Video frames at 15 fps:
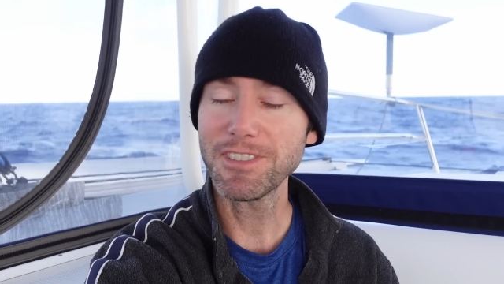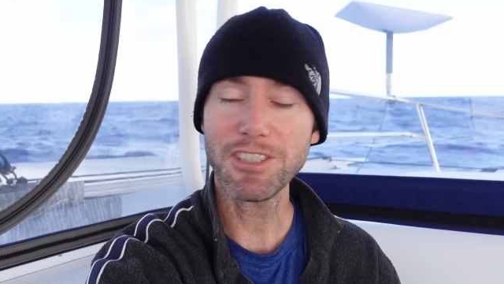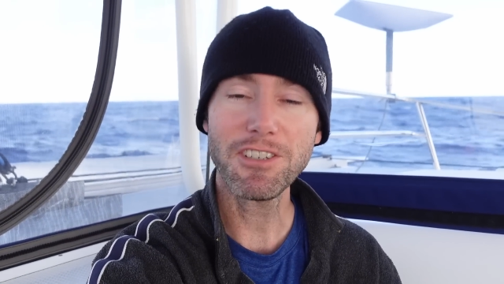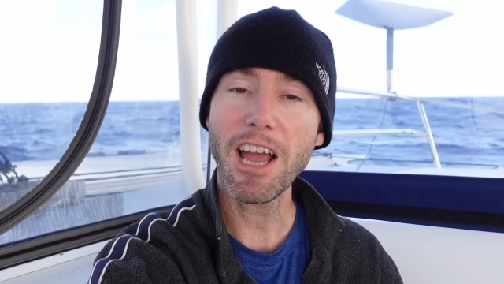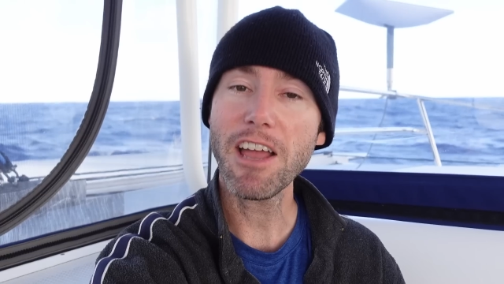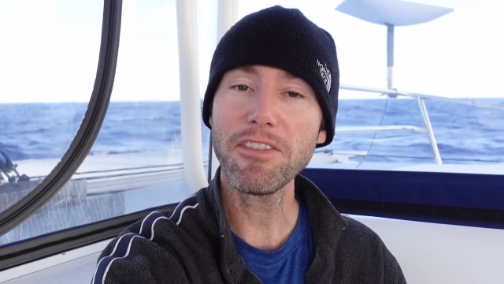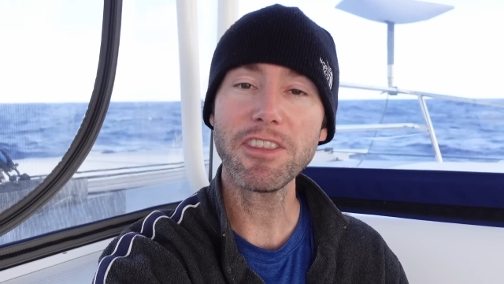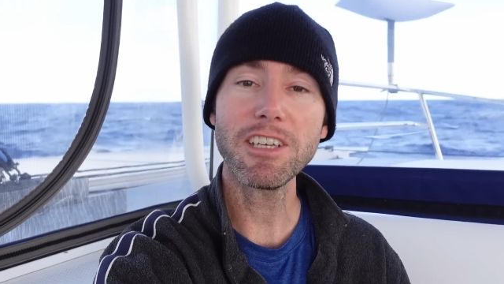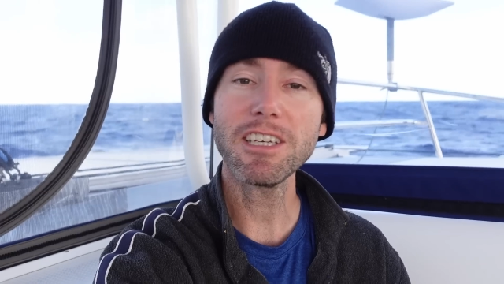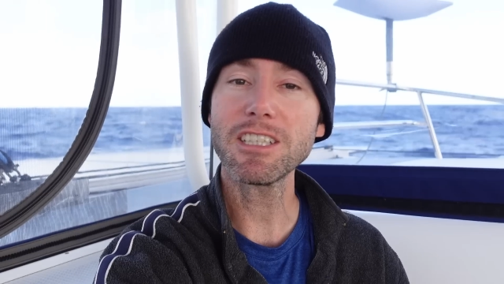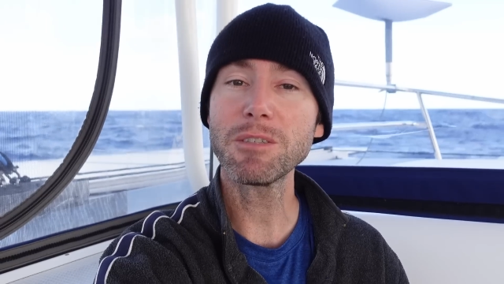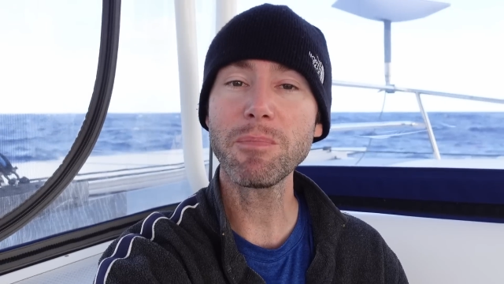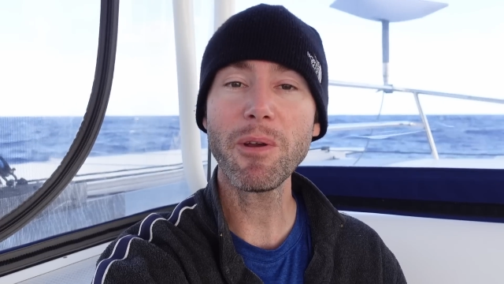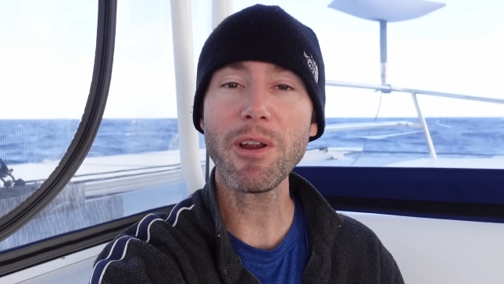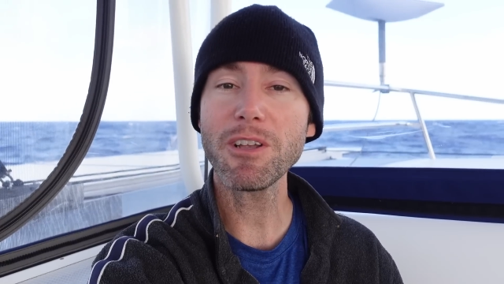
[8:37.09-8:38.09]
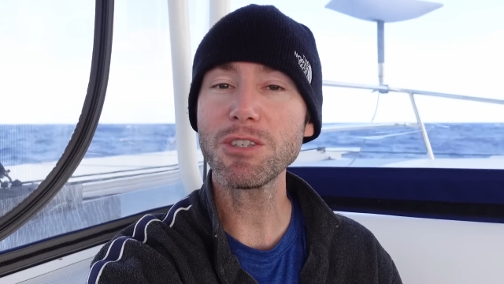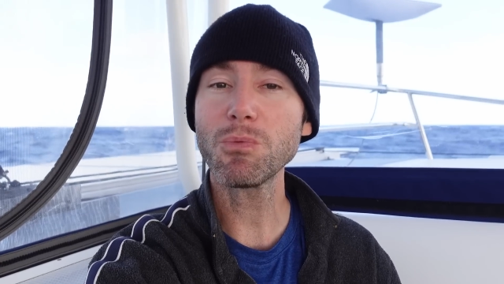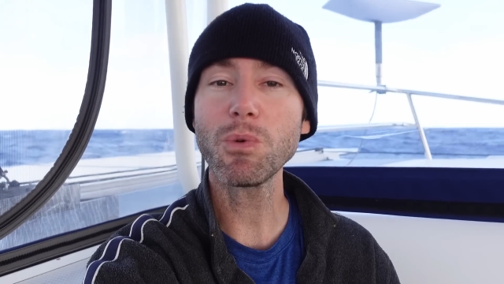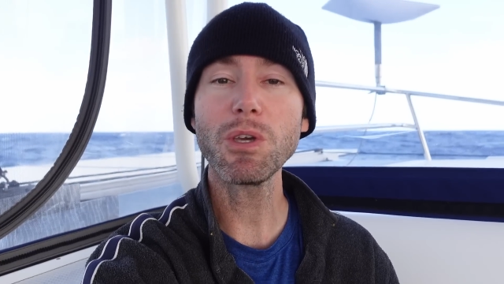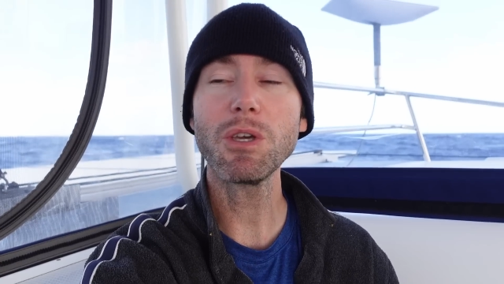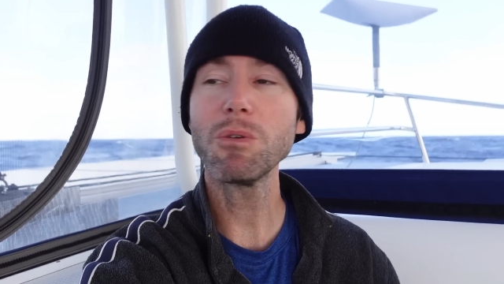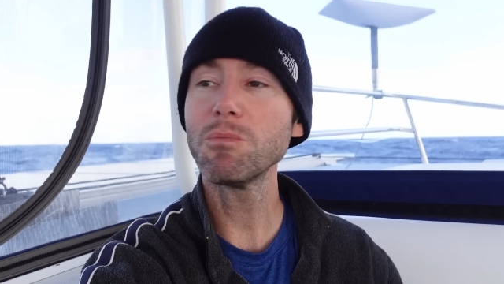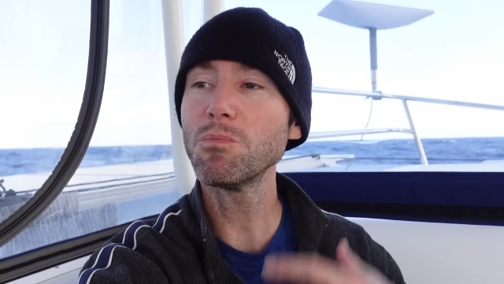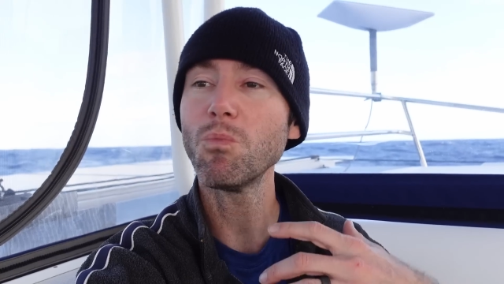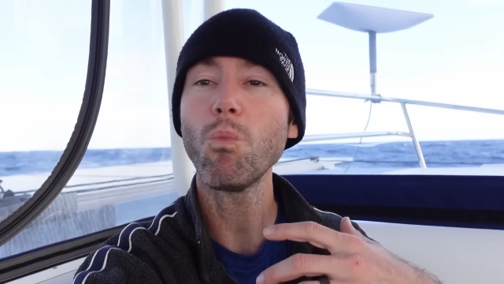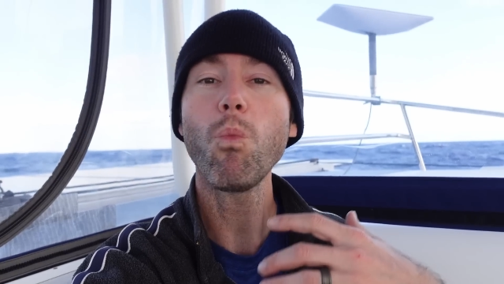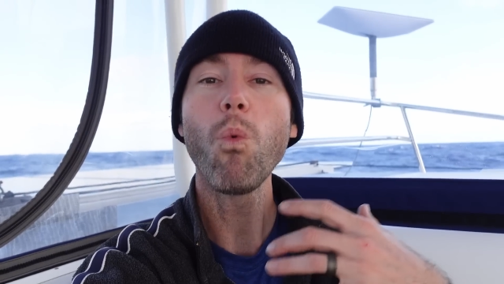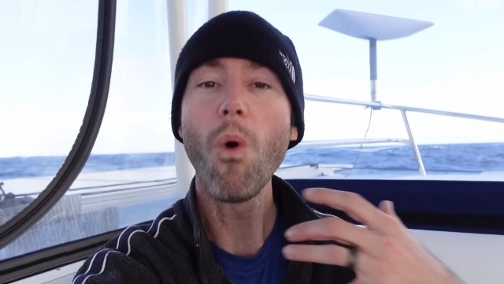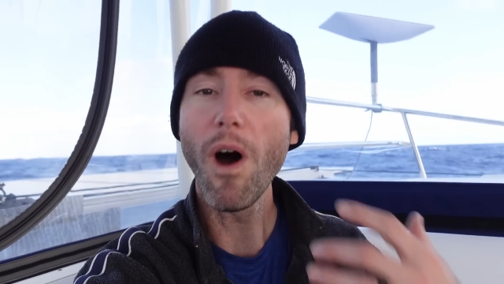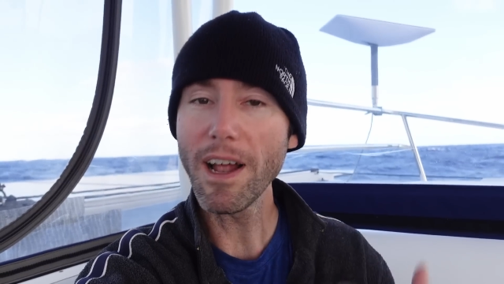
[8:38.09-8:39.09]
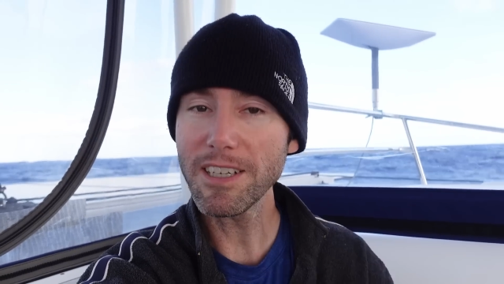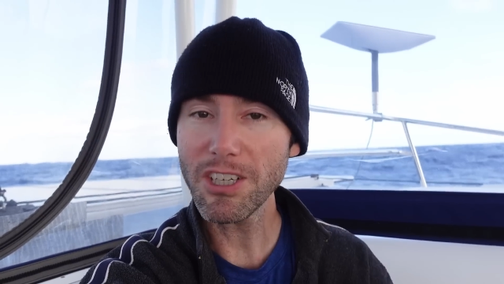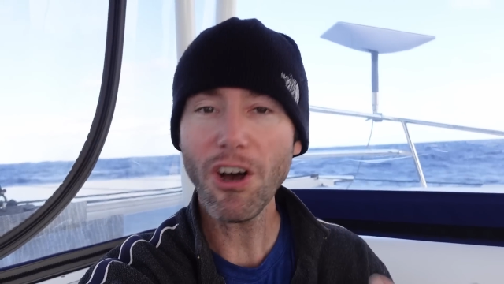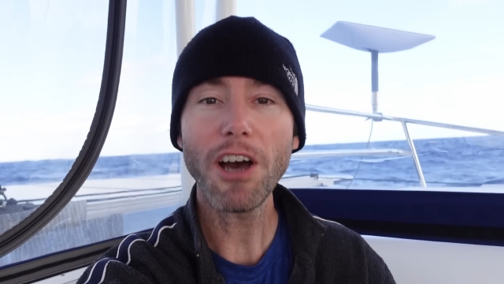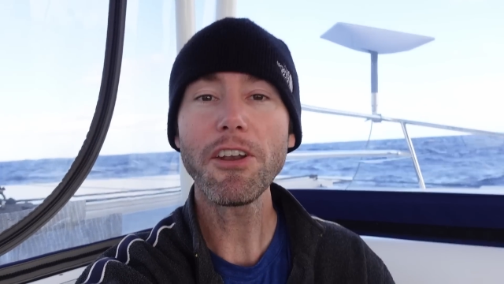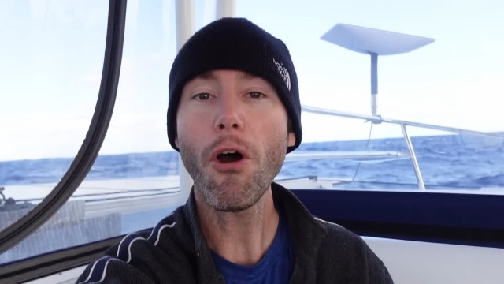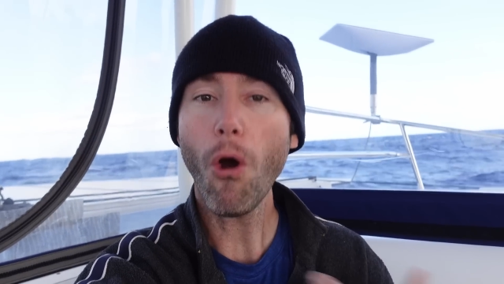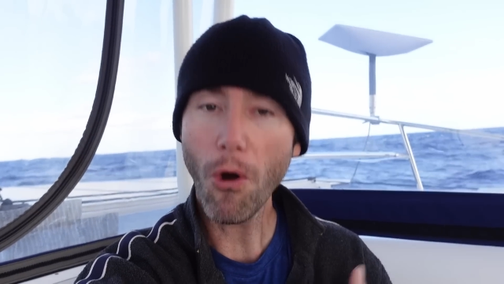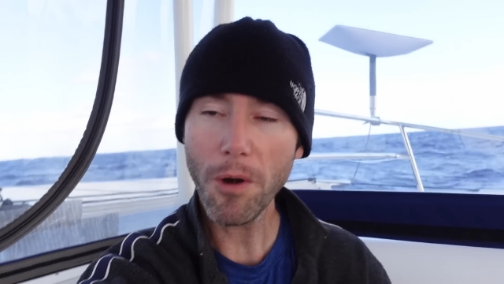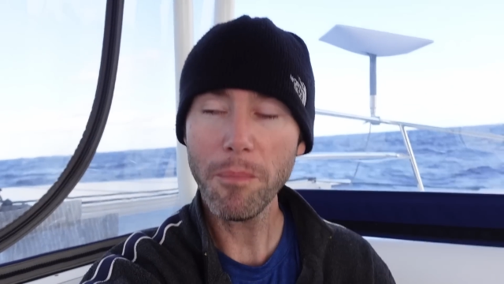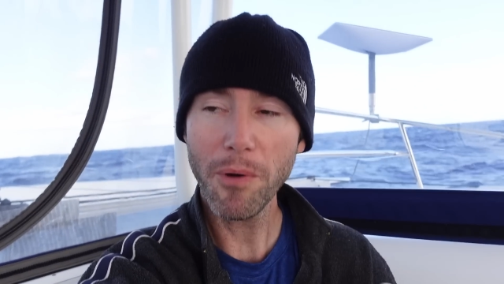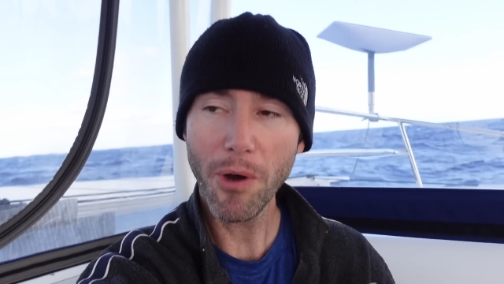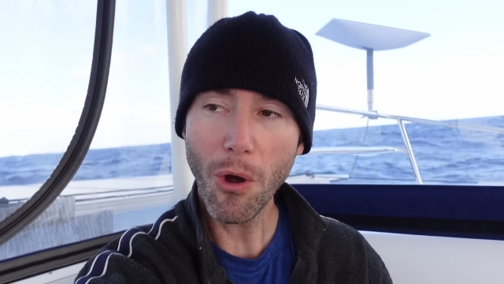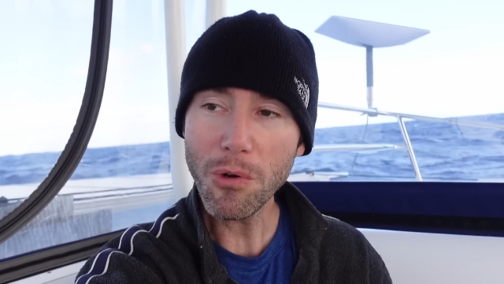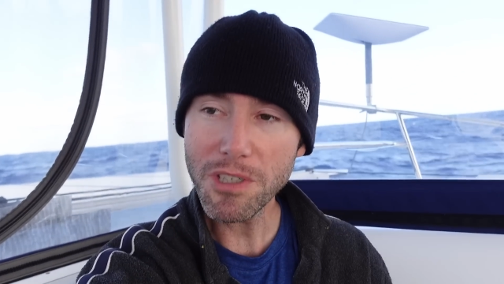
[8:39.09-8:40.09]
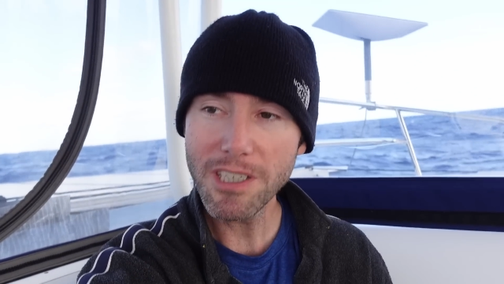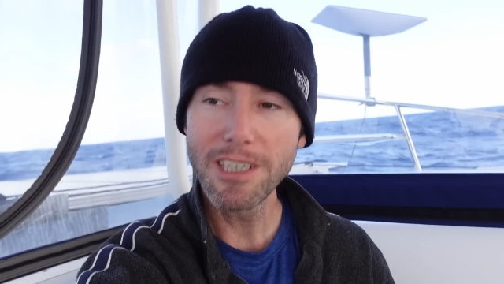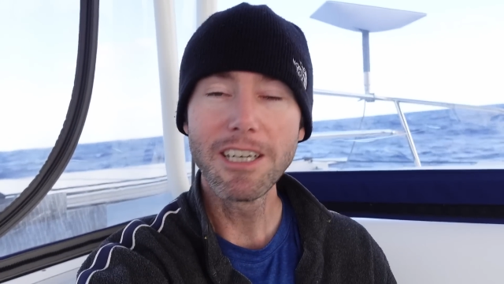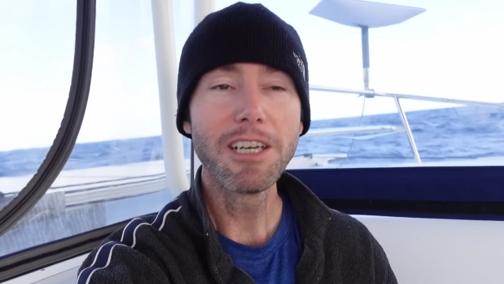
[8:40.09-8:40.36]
not the experience we want on our boat.